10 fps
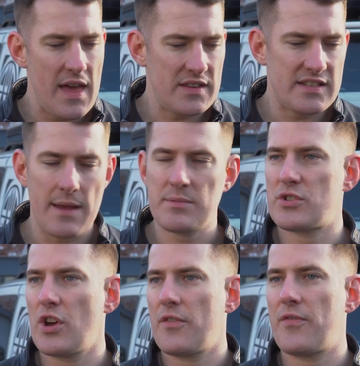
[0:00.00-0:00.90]
the same
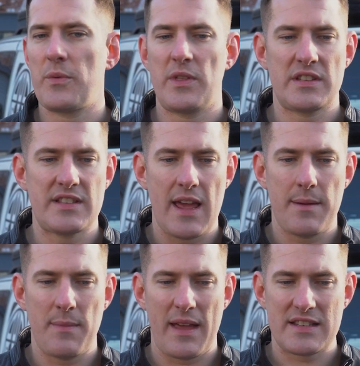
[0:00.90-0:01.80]
stuff with the
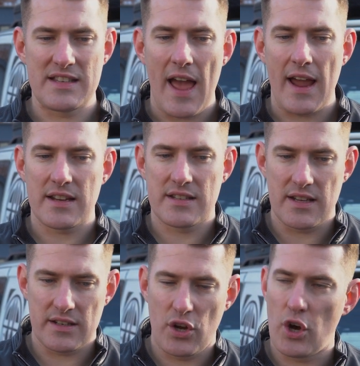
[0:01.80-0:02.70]
same exact
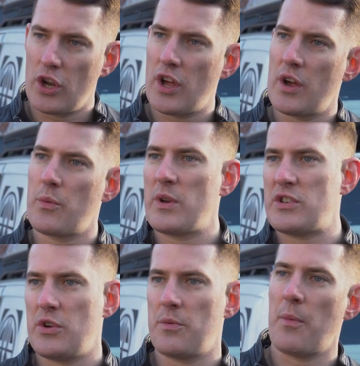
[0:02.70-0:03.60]
colour
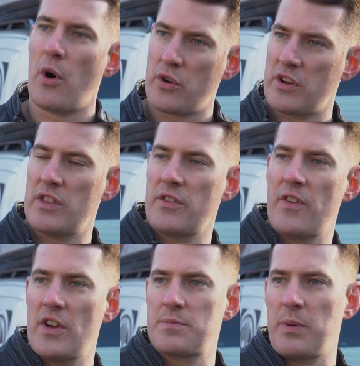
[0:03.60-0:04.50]
which you ordered in the
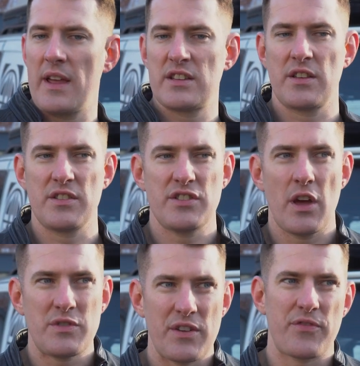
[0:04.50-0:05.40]
first place. So there's
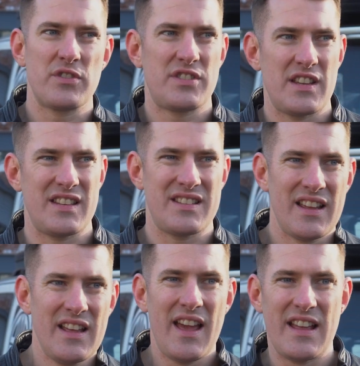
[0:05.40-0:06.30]
no differences in
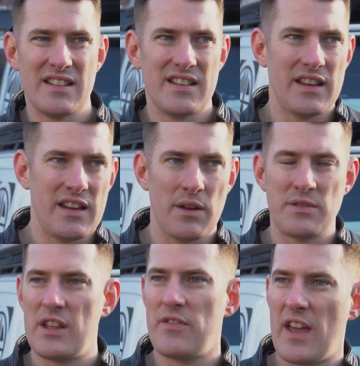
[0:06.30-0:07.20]

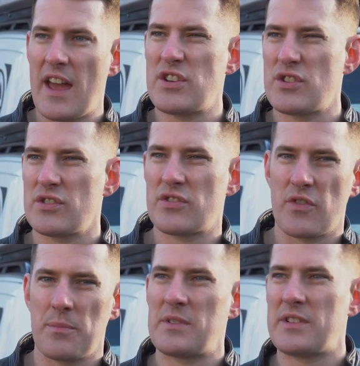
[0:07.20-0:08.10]
deviations from,